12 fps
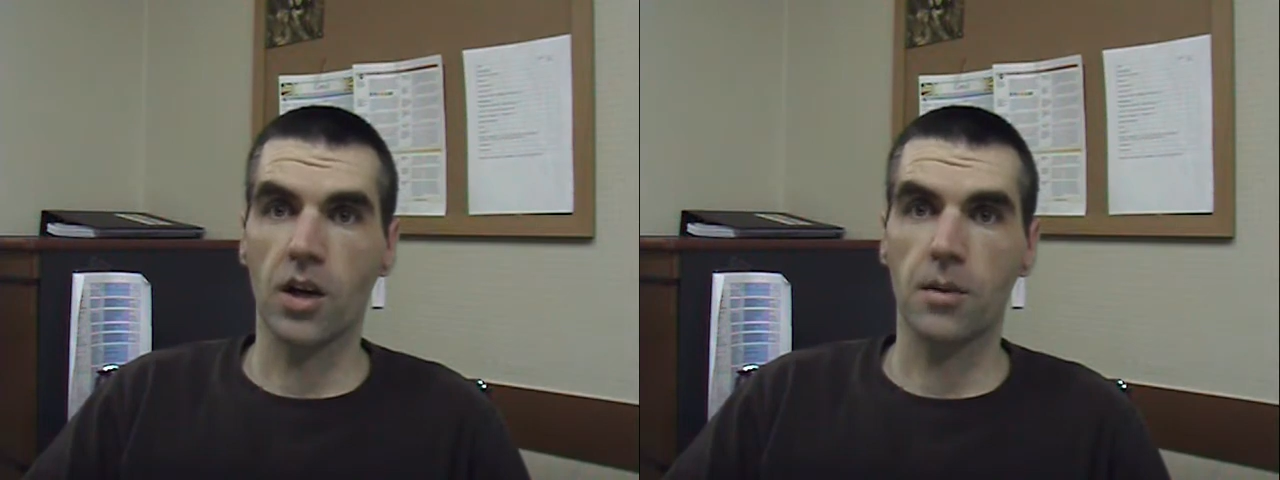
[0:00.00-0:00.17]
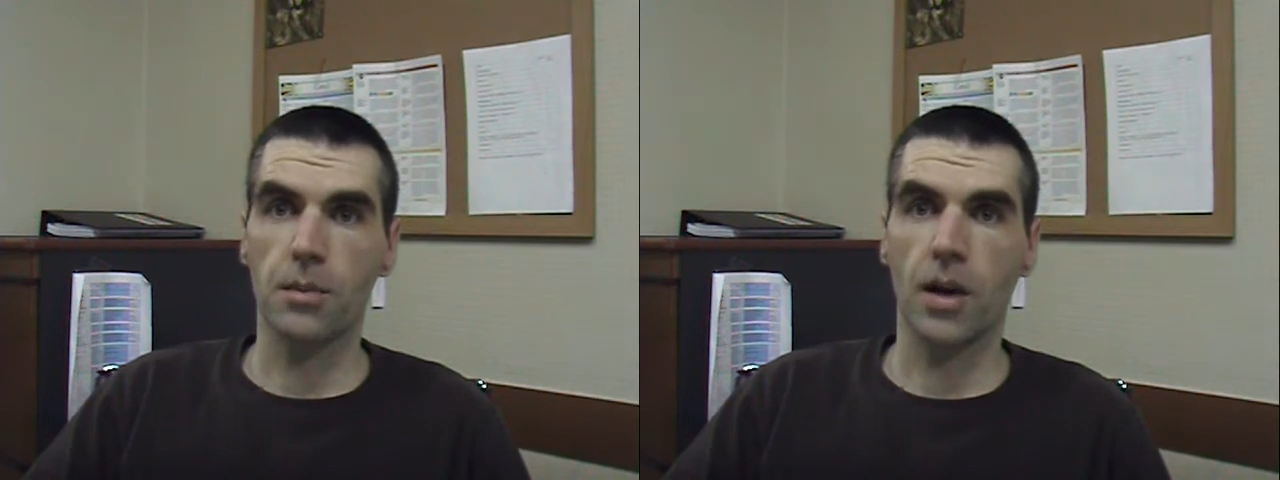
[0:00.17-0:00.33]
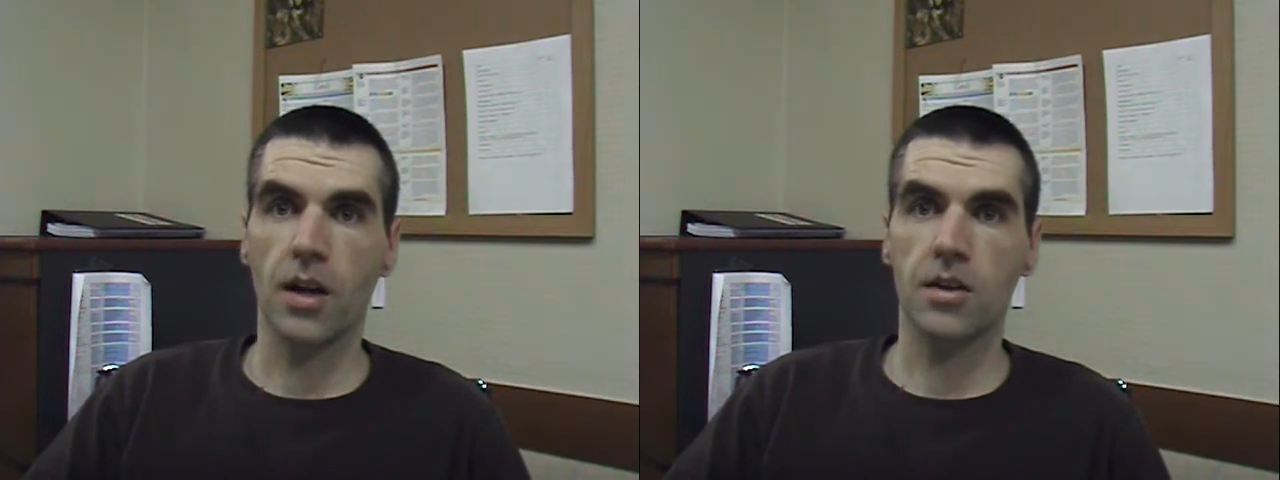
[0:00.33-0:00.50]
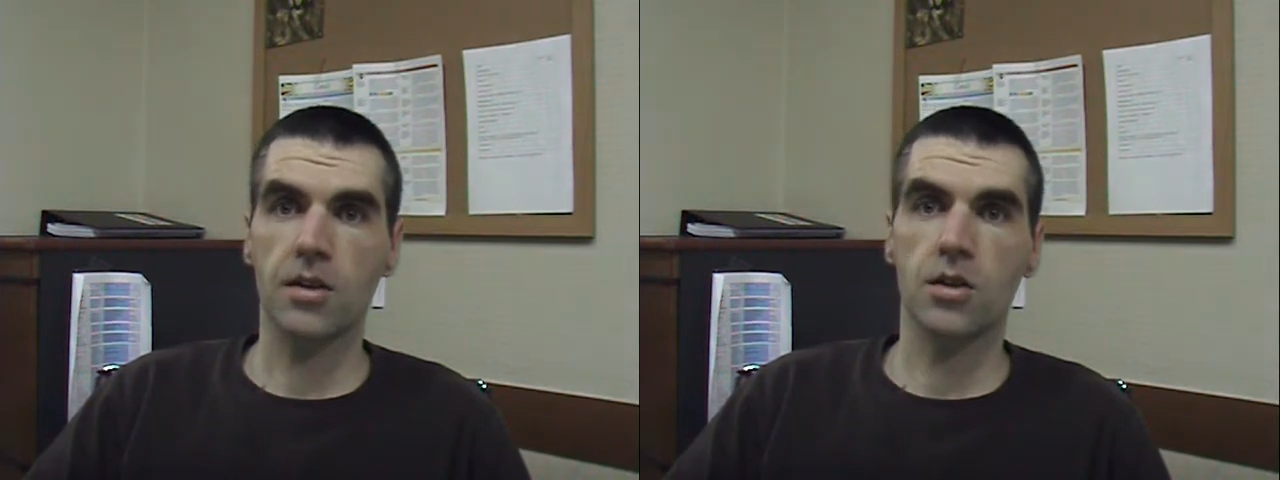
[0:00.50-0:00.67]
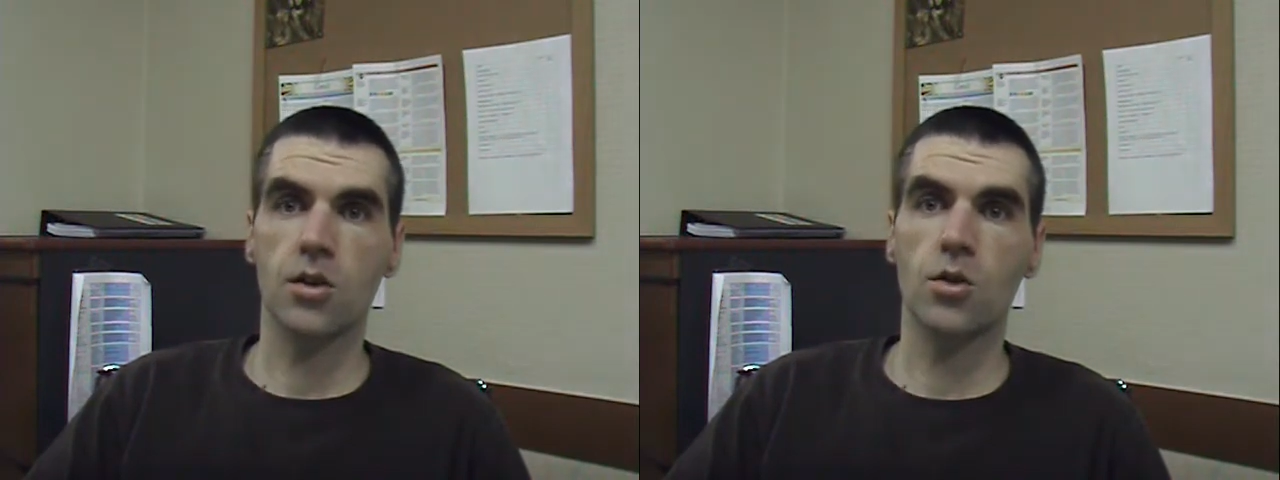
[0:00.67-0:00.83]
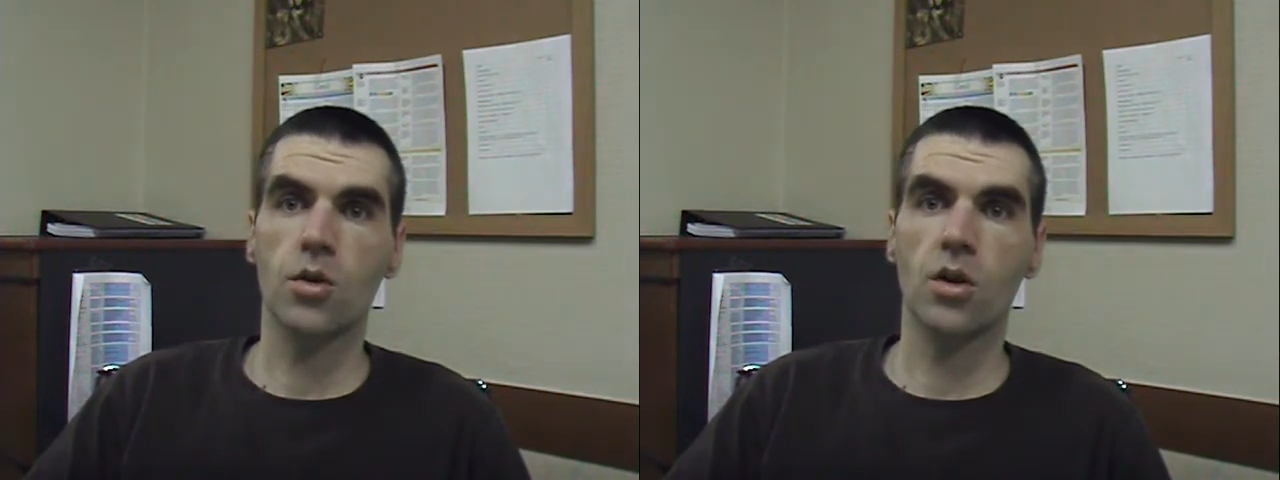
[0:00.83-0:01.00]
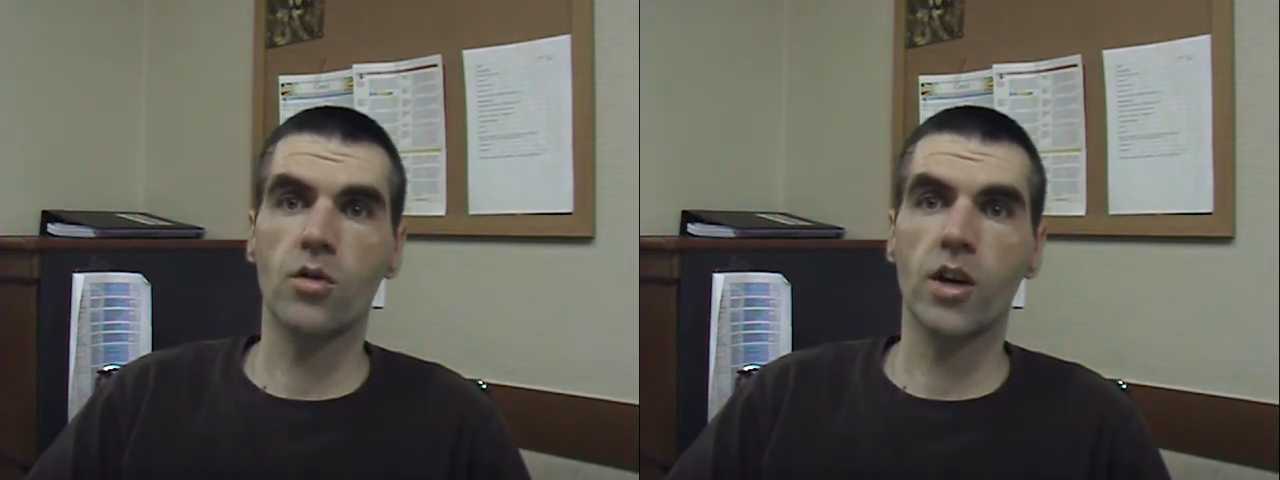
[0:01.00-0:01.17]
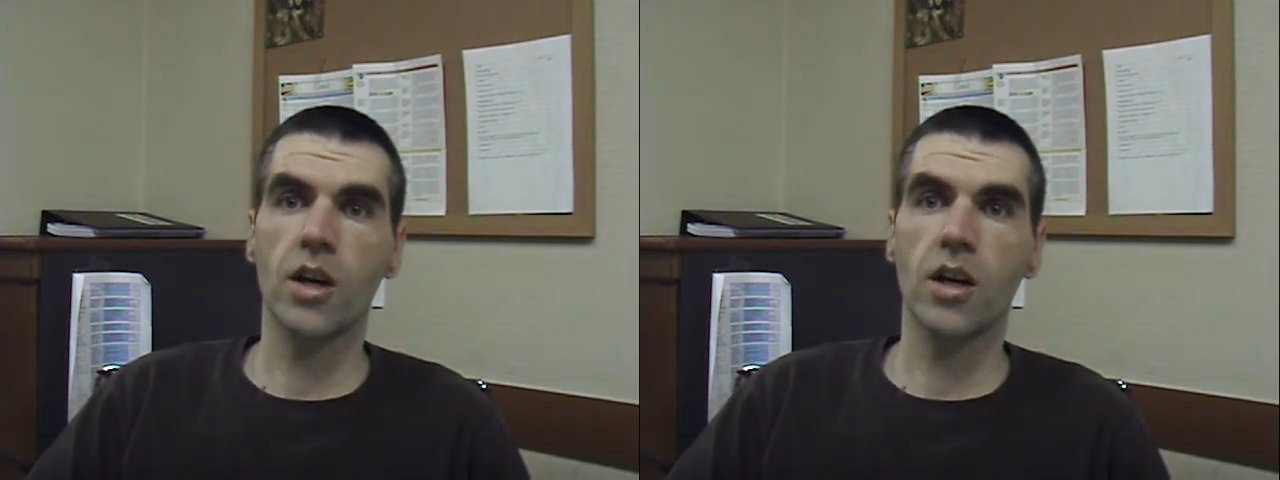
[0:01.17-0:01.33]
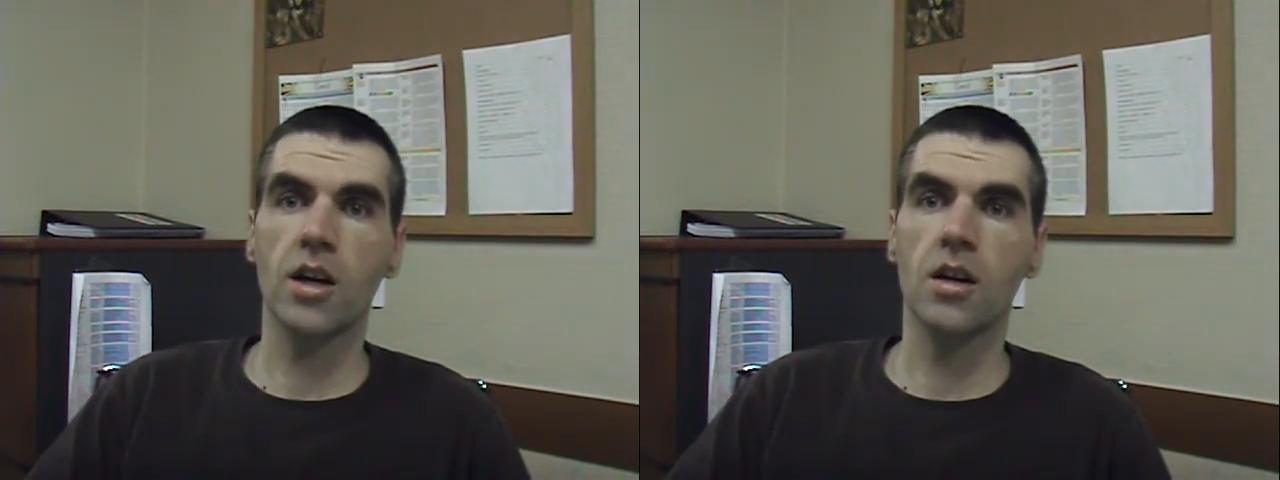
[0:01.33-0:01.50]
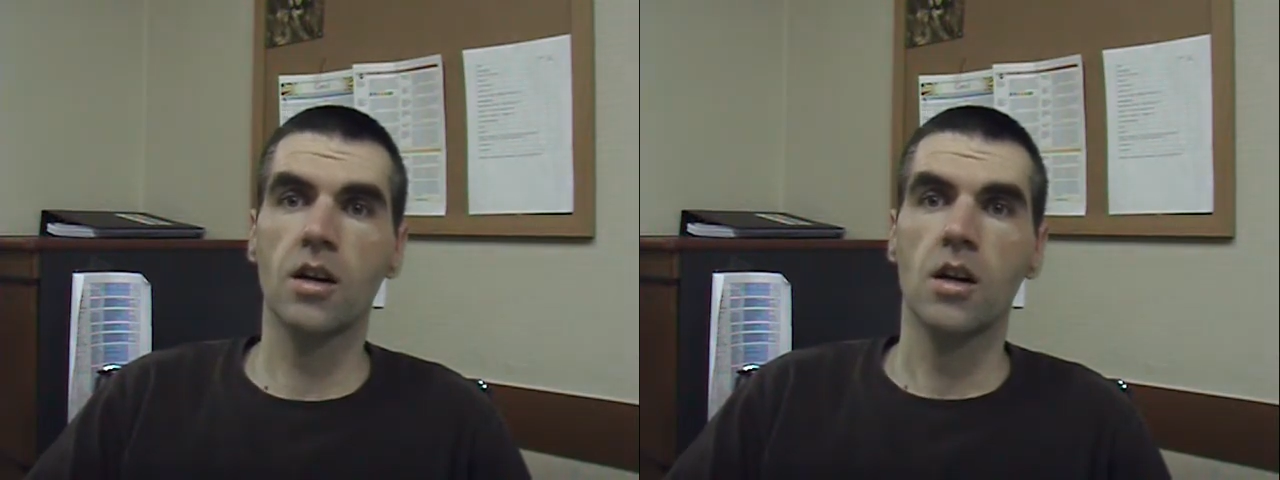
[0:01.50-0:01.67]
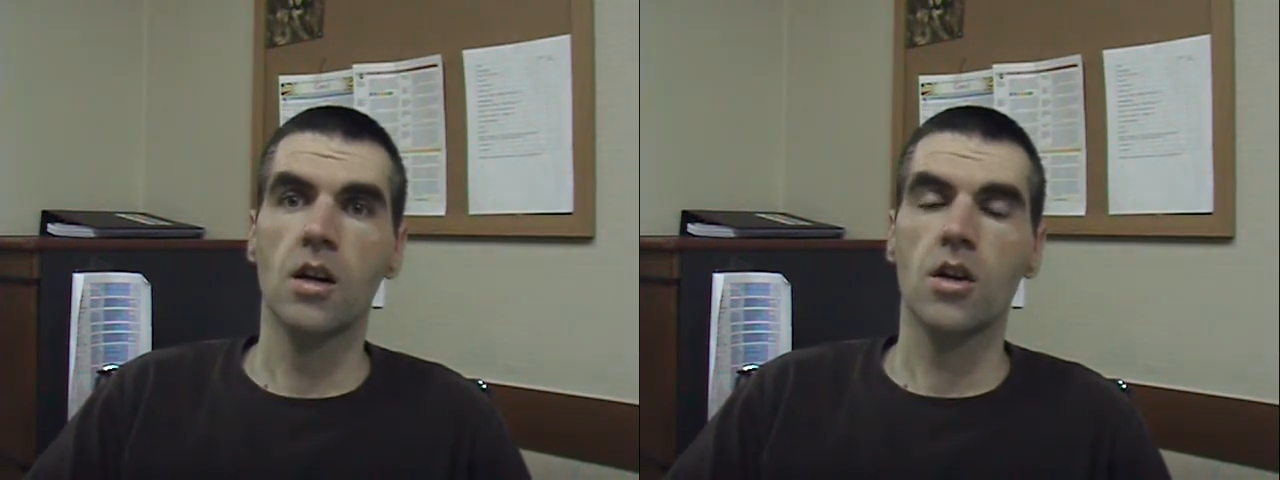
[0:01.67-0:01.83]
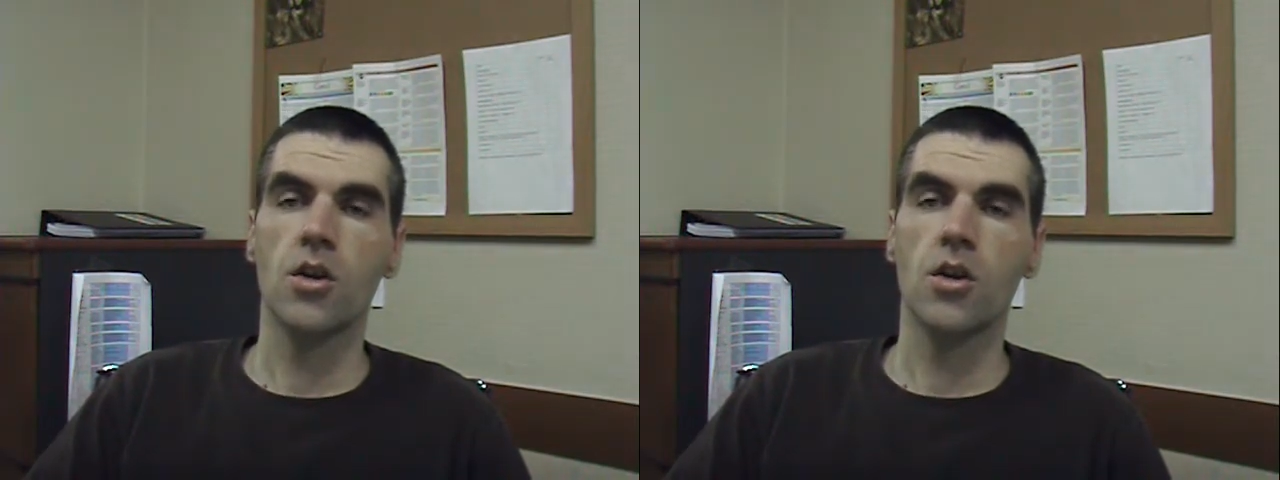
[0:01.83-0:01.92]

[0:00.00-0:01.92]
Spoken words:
any pets to Korea?